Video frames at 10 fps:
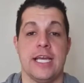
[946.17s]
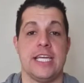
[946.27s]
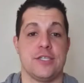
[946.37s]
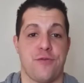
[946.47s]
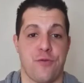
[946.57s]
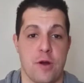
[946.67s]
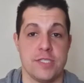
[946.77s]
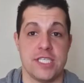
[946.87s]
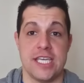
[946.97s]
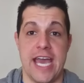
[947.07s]
He's
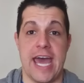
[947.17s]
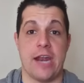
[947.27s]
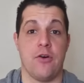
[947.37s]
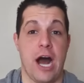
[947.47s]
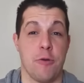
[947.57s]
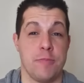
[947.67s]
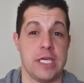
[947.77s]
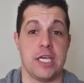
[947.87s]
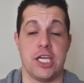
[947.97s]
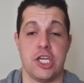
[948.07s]
from Seattle. I'll
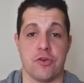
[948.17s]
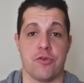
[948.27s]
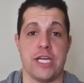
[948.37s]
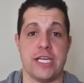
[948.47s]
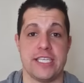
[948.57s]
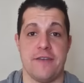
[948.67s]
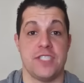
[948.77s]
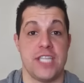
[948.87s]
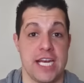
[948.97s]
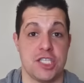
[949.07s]
be curious
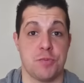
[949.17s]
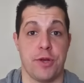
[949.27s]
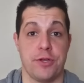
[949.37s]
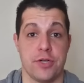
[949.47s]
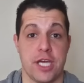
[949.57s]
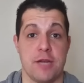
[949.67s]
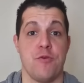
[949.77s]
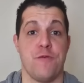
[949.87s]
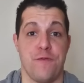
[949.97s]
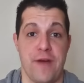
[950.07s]
if Danny Sprinkle can
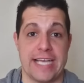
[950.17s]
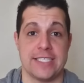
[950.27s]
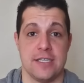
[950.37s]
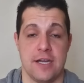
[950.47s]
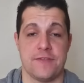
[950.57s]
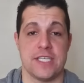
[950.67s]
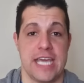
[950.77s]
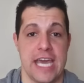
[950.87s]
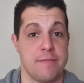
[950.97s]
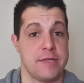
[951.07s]
move fast enough to get him,